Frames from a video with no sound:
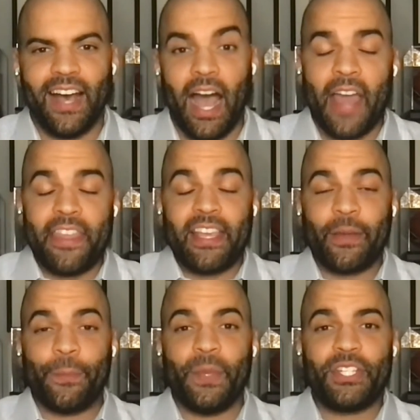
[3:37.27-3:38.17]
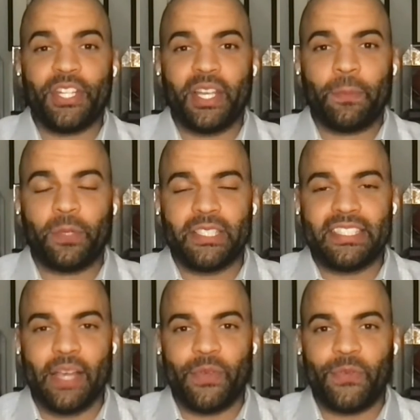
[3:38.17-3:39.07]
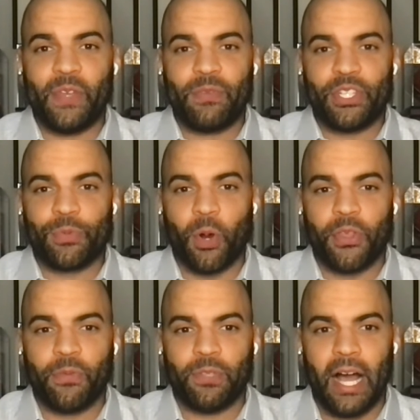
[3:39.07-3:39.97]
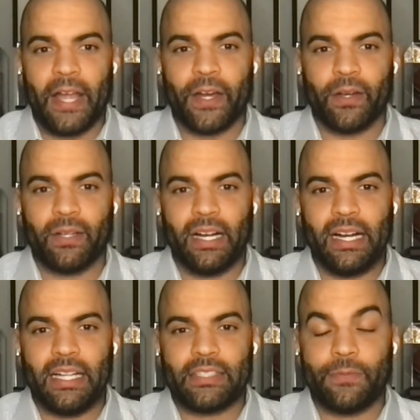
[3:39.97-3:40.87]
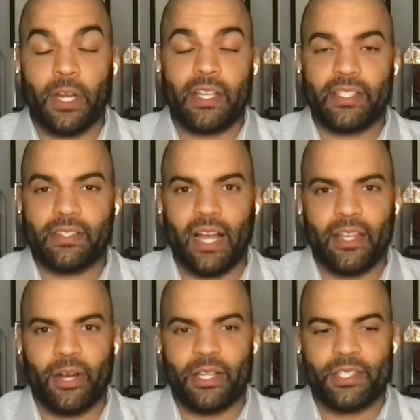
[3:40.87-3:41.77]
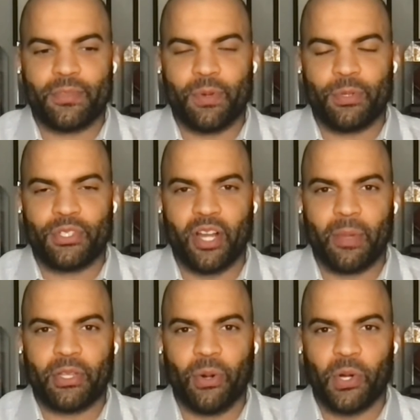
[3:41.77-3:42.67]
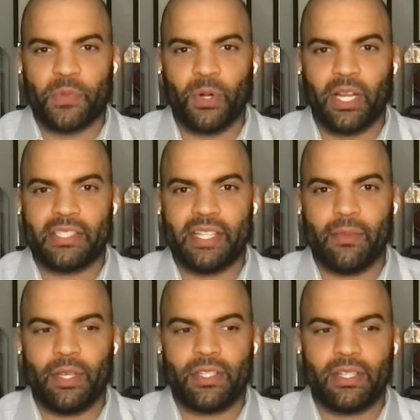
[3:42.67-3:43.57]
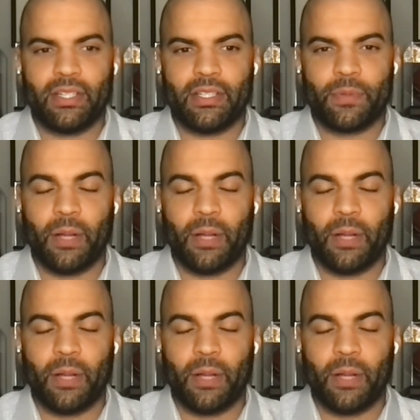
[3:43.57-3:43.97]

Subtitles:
I think Michigan plus 750 is worth a flyer. Funny because we were just talking about the Orange Bowl, and I said Michigan's